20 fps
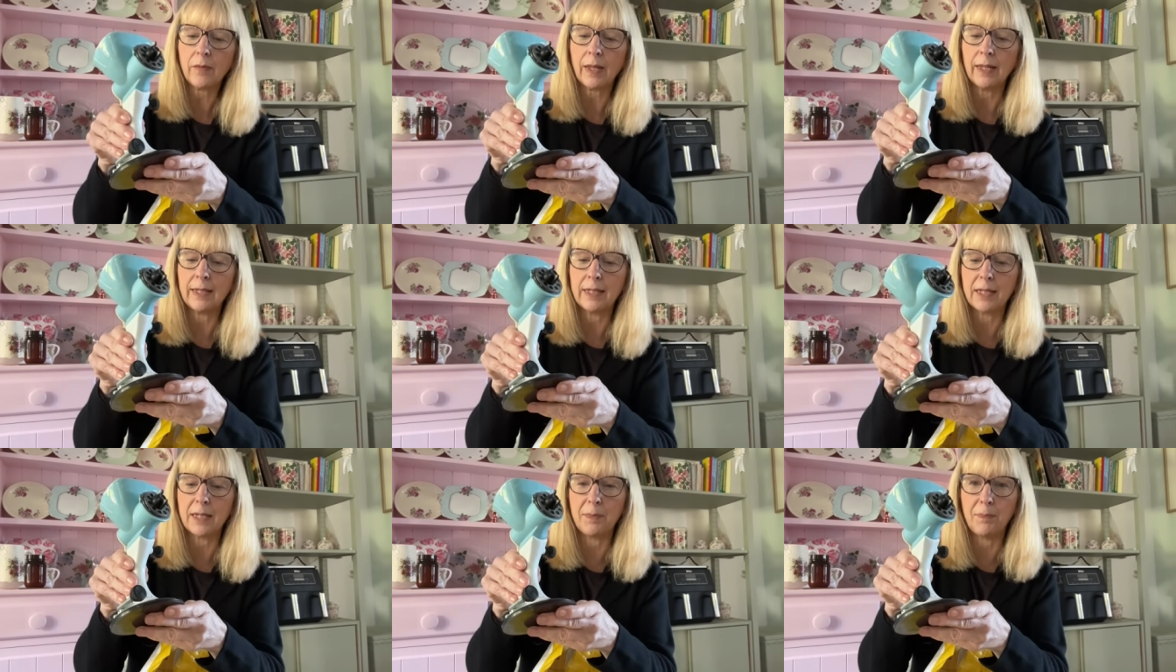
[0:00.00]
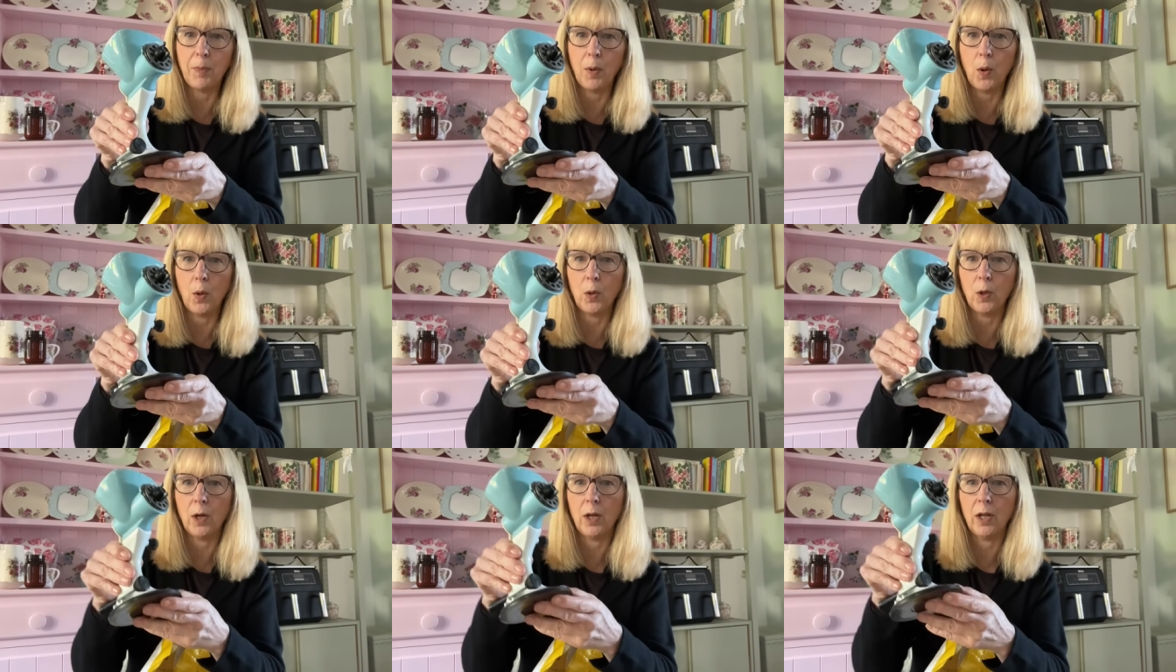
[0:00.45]
It's
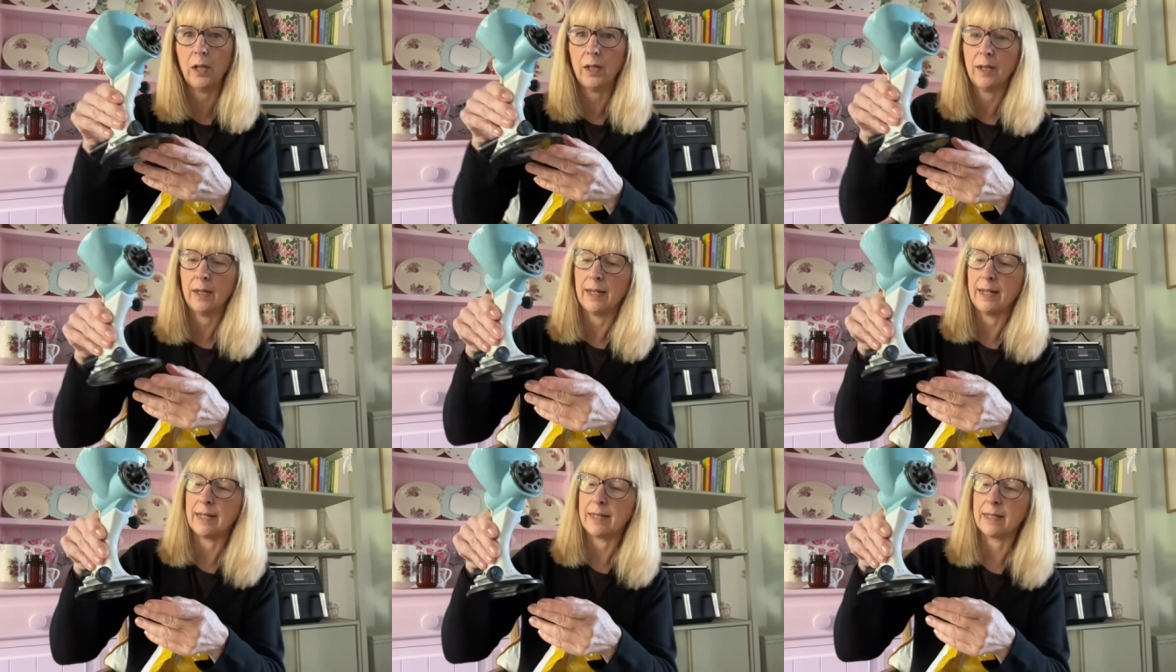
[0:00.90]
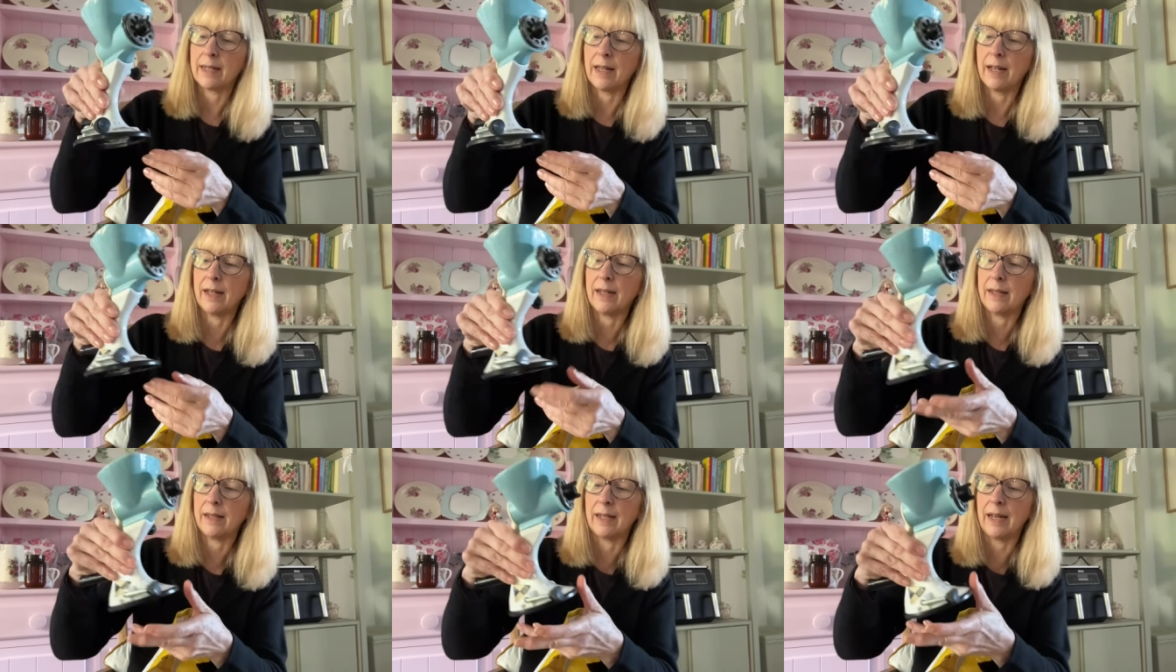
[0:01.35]
Spong is
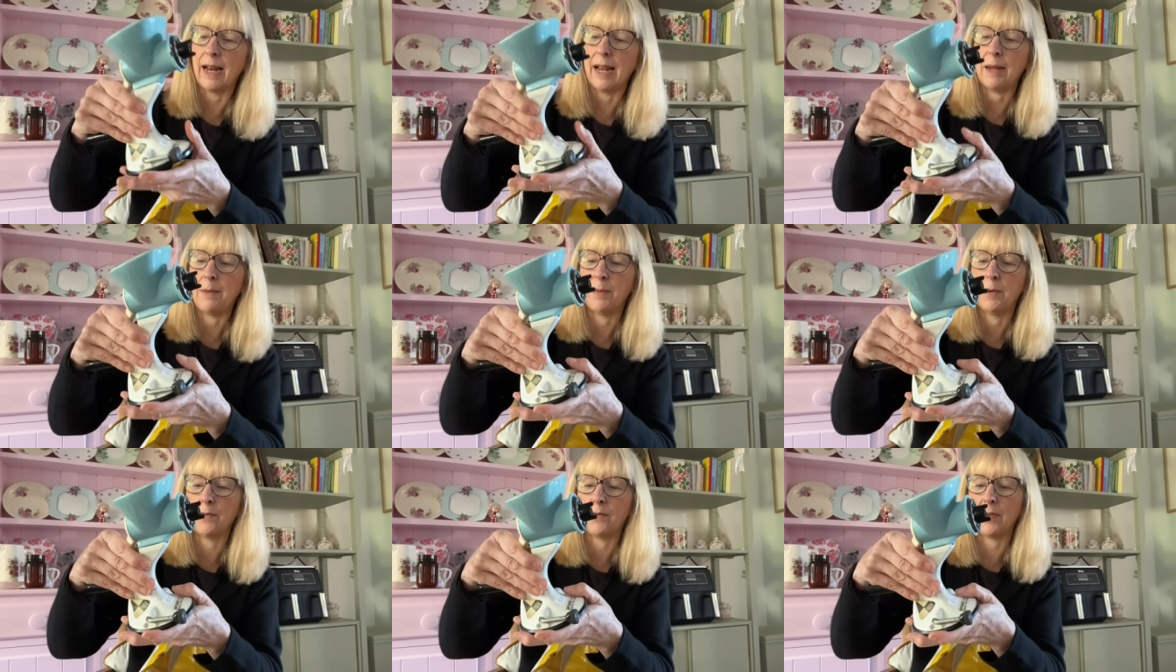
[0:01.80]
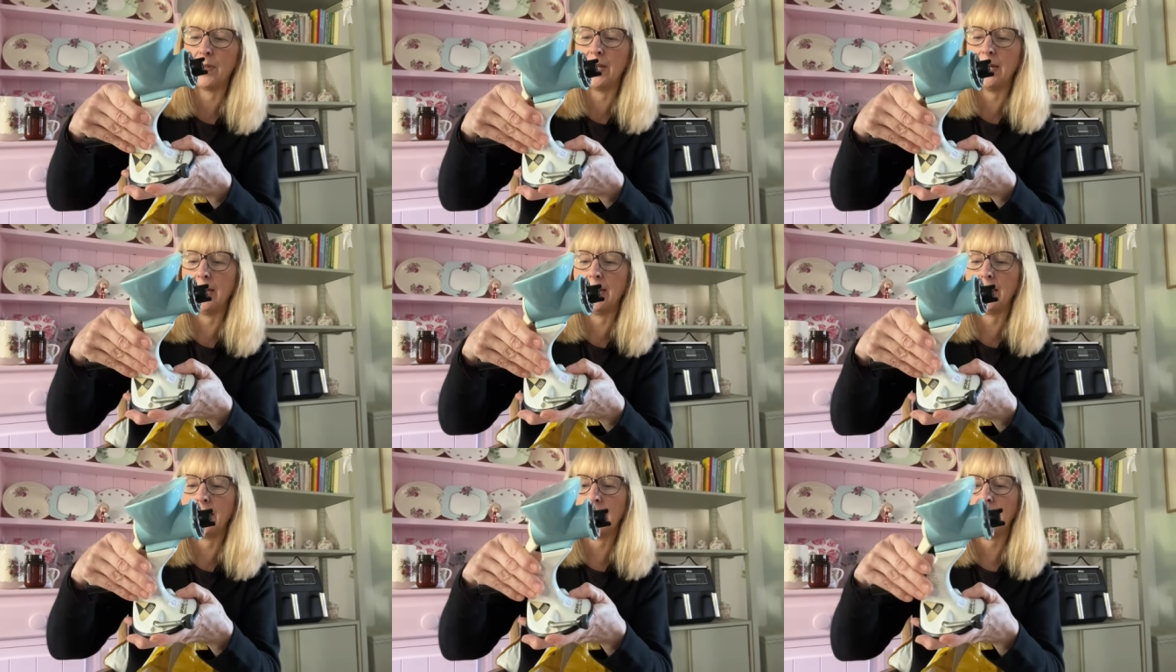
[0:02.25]
the name of the